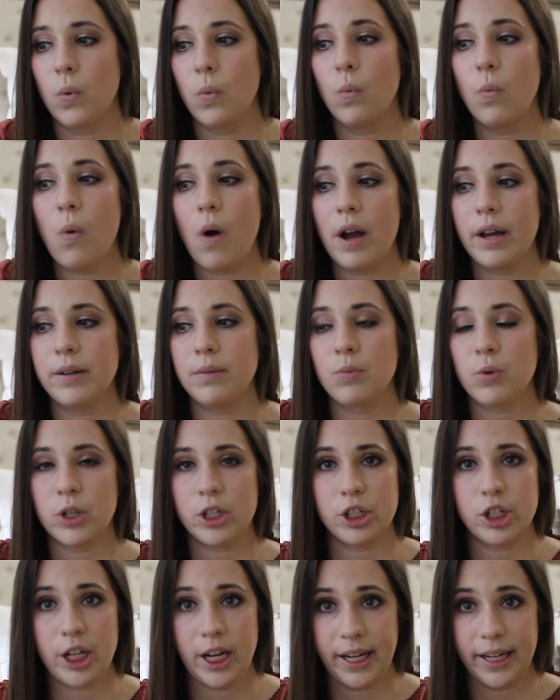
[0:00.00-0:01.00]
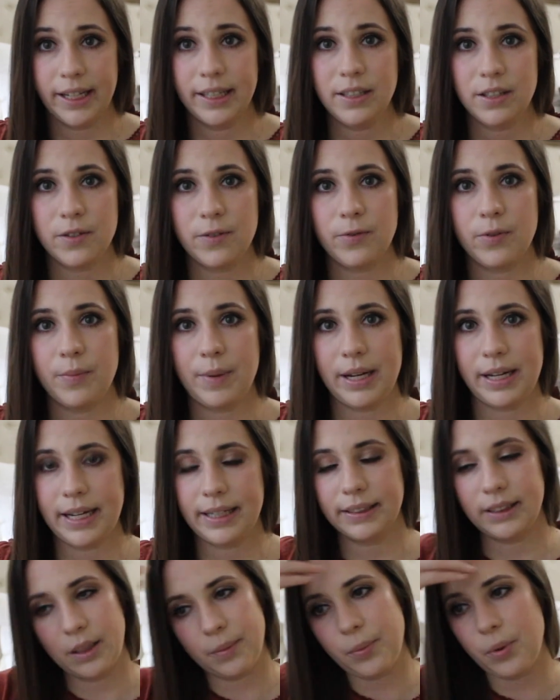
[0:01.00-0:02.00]
one more chance for my
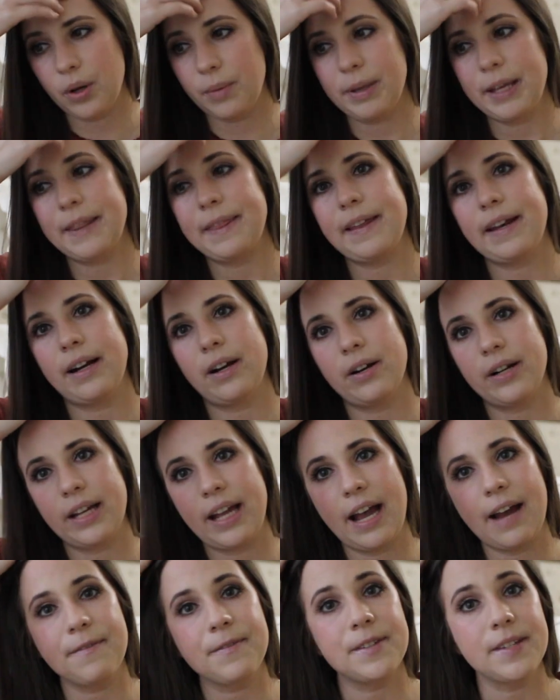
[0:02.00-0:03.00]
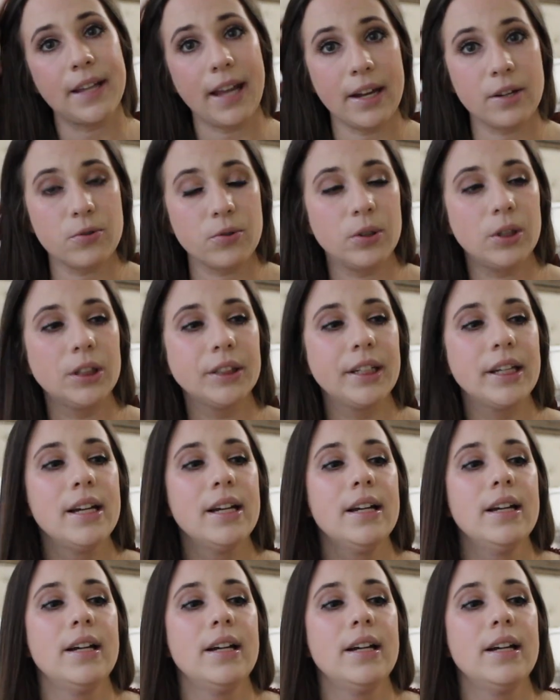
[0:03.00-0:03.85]
next appointment that I already have scheduled.